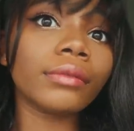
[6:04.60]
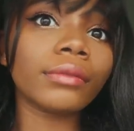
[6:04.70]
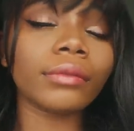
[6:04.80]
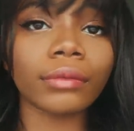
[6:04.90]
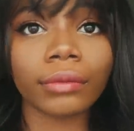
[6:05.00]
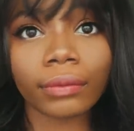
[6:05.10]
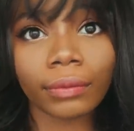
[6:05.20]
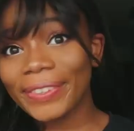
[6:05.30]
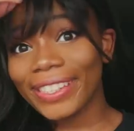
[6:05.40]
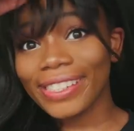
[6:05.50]
Okay,
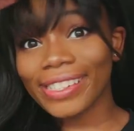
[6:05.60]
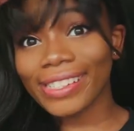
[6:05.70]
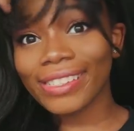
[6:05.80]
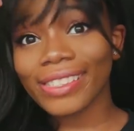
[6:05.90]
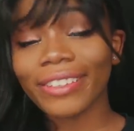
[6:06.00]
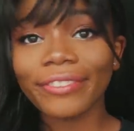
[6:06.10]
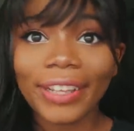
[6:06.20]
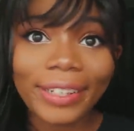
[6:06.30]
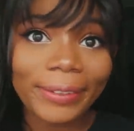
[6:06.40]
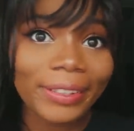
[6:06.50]
so this is the
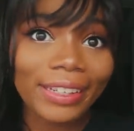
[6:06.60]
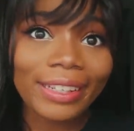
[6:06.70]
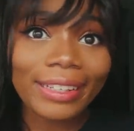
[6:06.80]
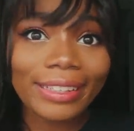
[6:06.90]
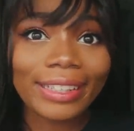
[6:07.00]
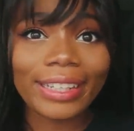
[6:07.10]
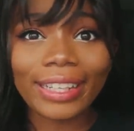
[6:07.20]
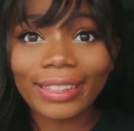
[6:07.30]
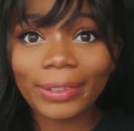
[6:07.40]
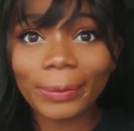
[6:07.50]
final look.
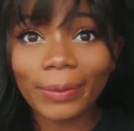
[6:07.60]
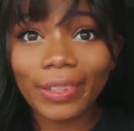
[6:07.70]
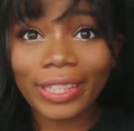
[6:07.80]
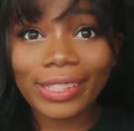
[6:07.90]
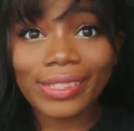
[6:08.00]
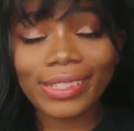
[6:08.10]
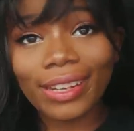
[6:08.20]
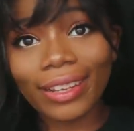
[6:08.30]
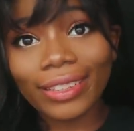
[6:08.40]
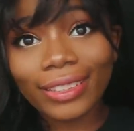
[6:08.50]
I don't think it's
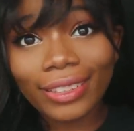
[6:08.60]
not